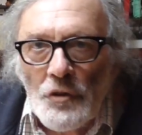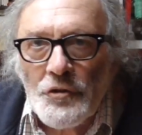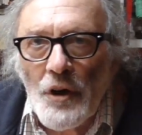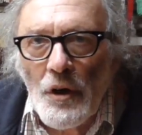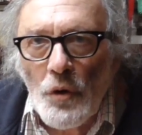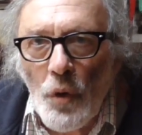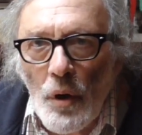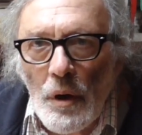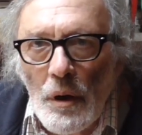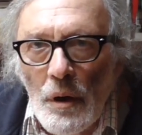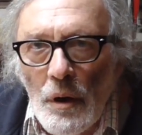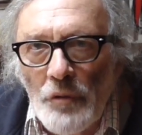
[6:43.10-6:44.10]
So
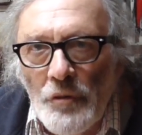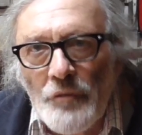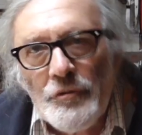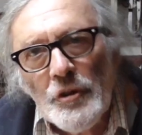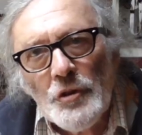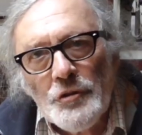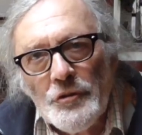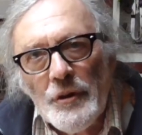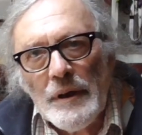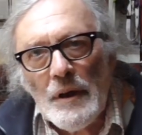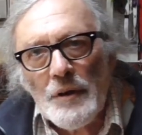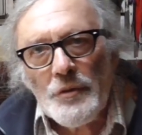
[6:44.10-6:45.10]
the first
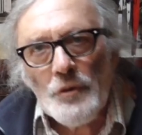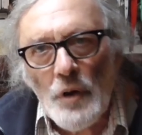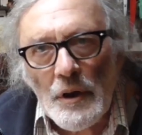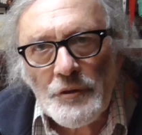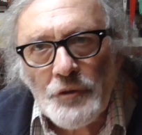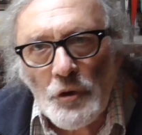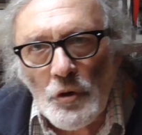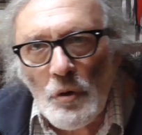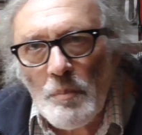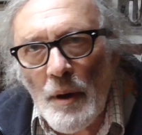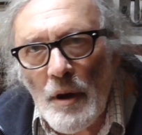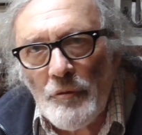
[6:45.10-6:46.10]
thing I thought I'd
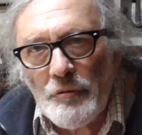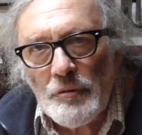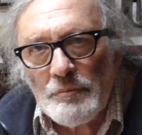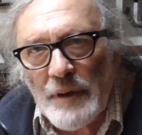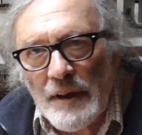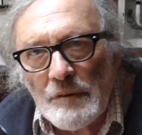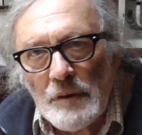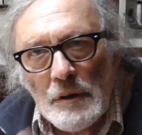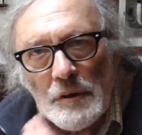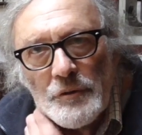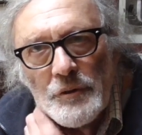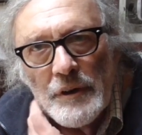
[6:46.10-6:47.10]
do, apart from
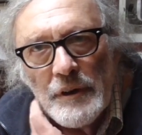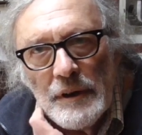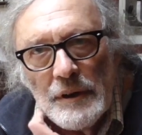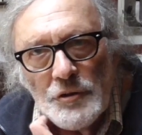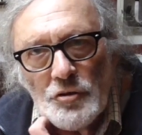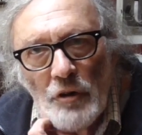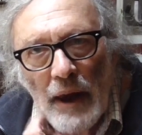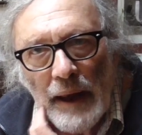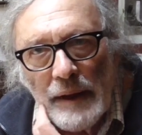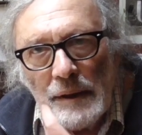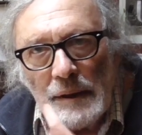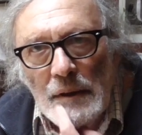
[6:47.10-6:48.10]
download the
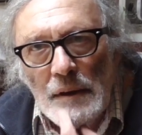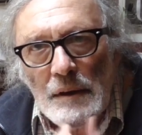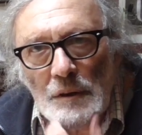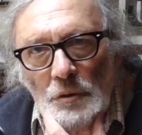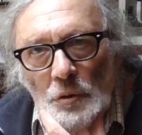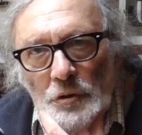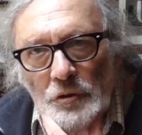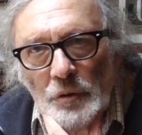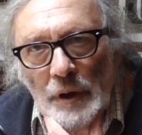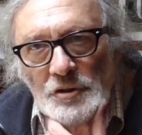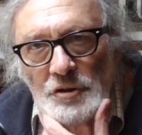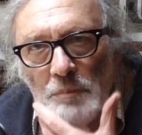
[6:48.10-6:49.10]
track, was
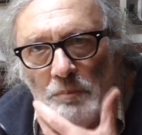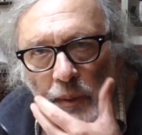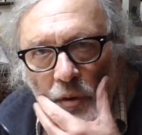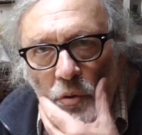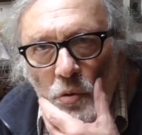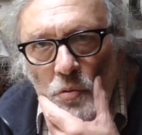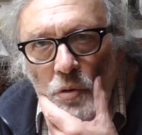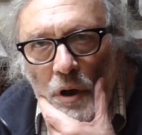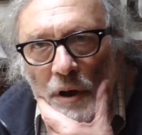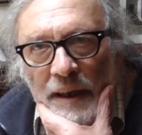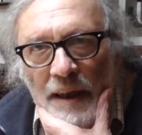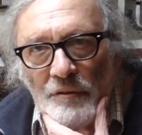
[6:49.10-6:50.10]
to actually build
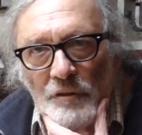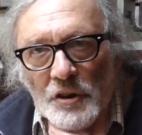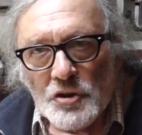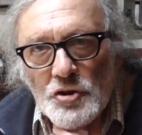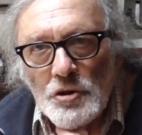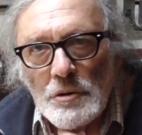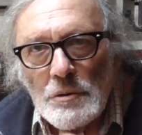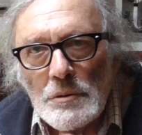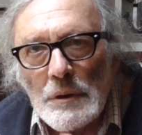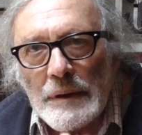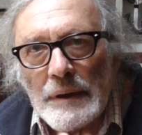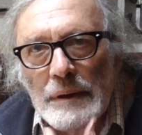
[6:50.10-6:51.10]
a carriage,
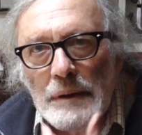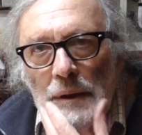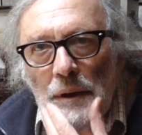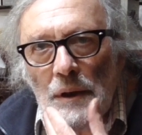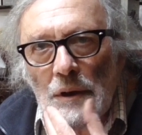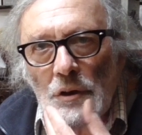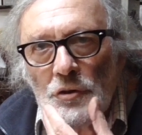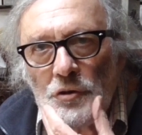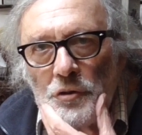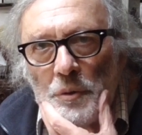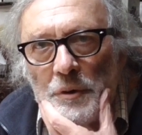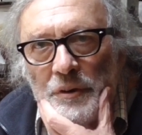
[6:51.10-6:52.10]
okay?
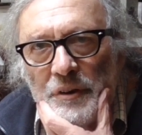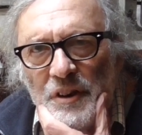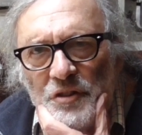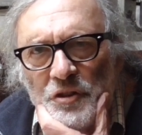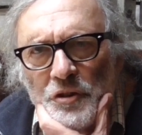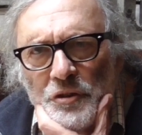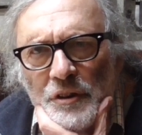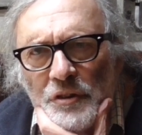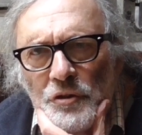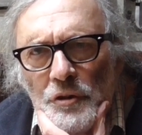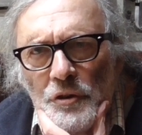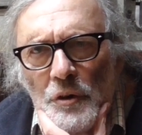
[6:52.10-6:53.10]
Because it's one of the easiest
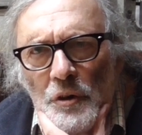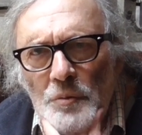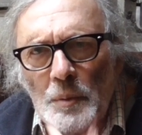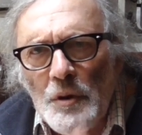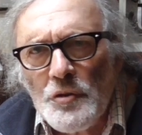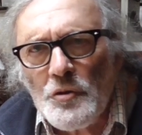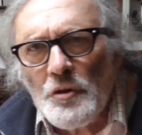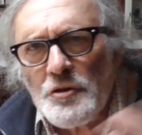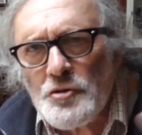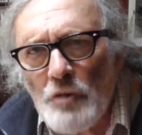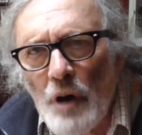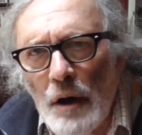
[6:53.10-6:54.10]
things to do, I suppose, or a
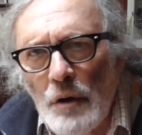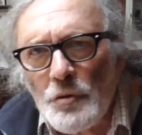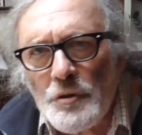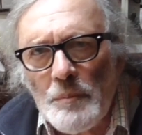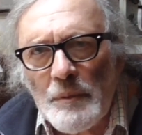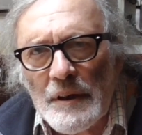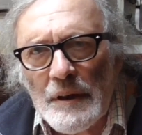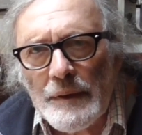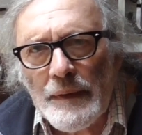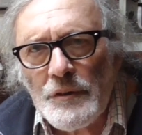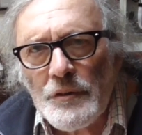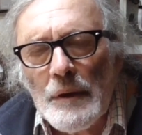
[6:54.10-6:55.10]
truck or something
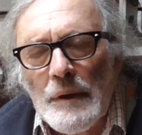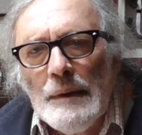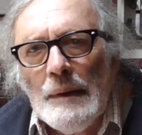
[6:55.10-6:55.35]
like that,